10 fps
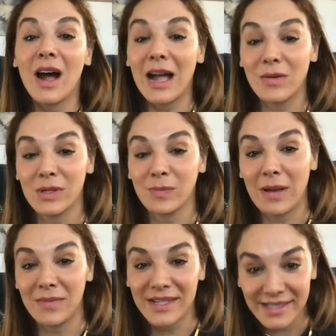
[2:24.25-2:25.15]
I was
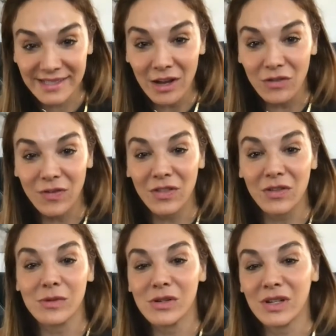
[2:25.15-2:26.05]
by myself on
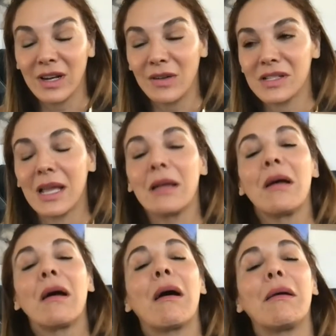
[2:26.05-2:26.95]
the road, and I was like,
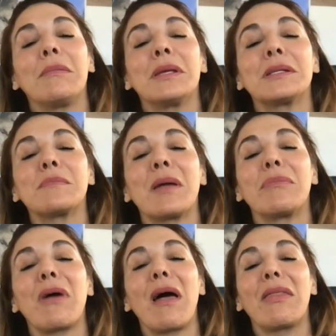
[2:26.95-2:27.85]
I miss my
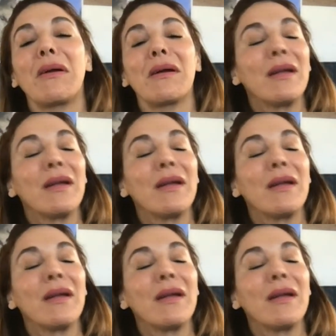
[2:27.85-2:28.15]
brother.